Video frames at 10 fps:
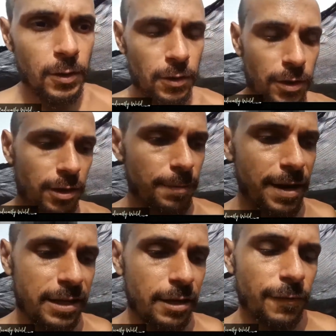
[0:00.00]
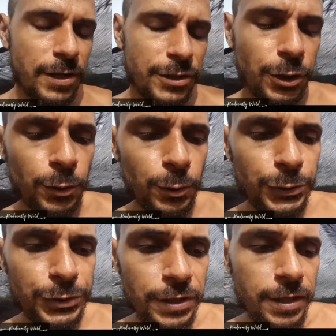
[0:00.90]
You know, many of us
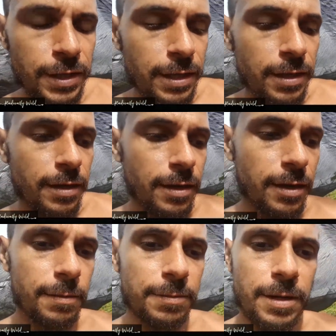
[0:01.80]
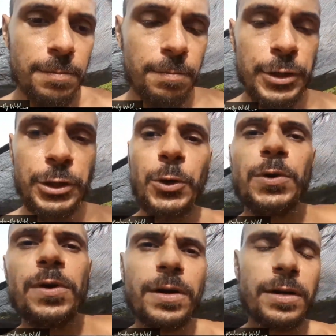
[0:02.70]
use
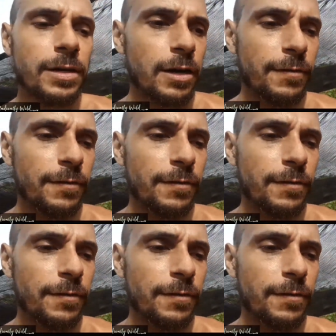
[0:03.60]
manure of